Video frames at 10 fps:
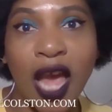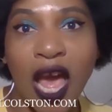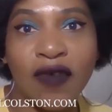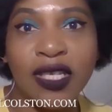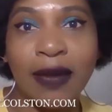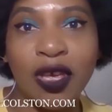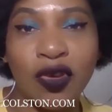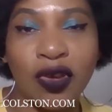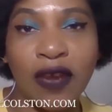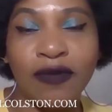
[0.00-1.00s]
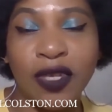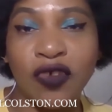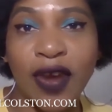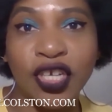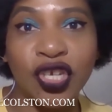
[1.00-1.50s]
Every time he gave me
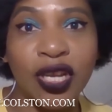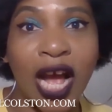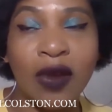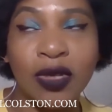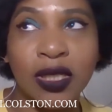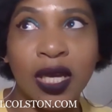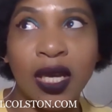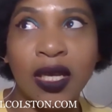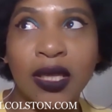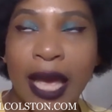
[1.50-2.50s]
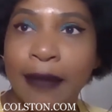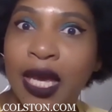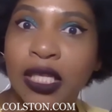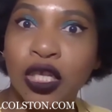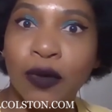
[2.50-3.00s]
direction, I was like, that
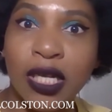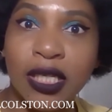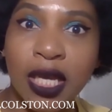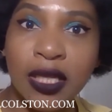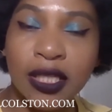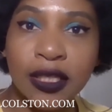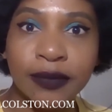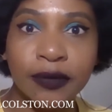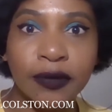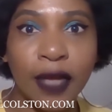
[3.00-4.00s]
makes so much sense.